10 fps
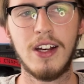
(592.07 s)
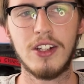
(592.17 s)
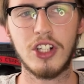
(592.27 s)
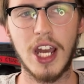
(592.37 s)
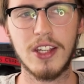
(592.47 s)

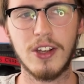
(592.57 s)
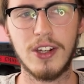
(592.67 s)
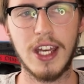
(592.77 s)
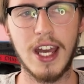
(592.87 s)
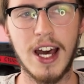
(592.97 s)
chase her
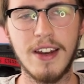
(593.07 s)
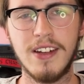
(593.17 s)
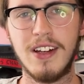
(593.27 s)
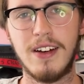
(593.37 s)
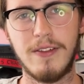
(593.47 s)
down,
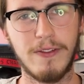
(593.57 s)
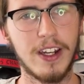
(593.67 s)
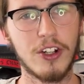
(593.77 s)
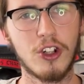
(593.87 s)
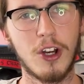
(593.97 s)
and
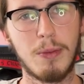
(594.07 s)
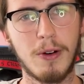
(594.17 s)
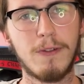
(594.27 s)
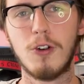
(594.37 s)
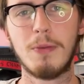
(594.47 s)
finish her
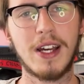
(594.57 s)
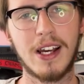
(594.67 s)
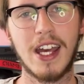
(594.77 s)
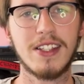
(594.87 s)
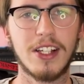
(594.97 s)
before
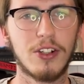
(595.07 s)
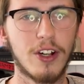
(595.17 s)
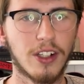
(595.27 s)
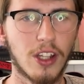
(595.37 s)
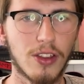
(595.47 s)
Mackenzie
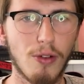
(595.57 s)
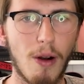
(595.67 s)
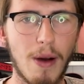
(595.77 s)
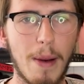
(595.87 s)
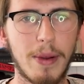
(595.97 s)
Dern can
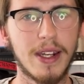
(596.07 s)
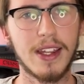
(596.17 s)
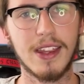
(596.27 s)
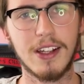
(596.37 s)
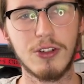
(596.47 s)
throw up
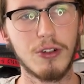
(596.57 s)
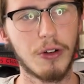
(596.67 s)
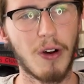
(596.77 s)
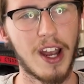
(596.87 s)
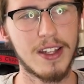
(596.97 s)
anything too
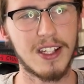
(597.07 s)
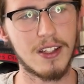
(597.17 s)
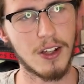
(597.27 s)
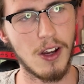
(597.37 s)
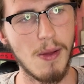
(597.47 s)
crazy.
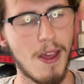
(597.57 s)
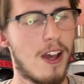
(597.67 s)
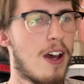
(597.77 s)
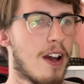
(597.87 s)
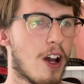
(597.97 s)
So,
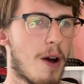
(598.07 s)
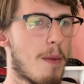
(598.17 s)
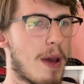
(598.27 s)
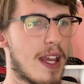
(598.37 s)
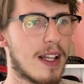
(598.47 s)
Go
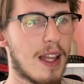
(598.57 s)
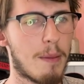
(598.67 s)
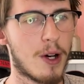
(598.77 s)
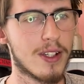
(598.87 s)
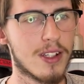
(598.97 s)
Amanda
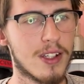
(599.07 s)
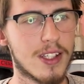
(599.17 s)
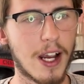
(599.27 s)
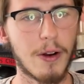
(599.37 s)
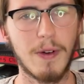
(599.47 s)
Lemos,
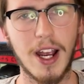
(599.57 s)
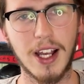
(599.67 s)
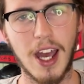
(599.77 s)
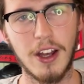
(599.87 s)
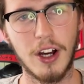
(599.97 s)
second round
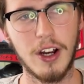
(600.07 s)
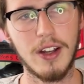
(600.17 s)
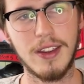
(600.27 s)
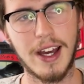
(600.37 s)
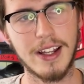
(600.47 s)
KO.
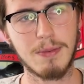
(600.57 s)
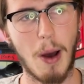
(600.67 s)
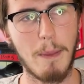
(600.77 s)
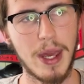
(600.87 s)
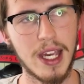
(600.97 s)
That is
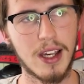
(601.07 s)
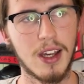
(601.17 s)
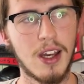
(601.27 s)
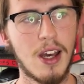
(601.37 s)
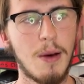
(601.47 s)
my pick.
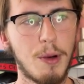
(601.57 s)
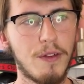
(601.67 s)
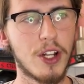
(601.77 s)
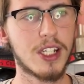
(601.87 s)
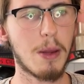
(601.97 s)

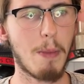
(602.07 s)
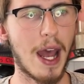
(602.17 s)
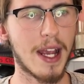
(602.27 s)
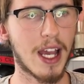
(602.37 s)
Moving on to the main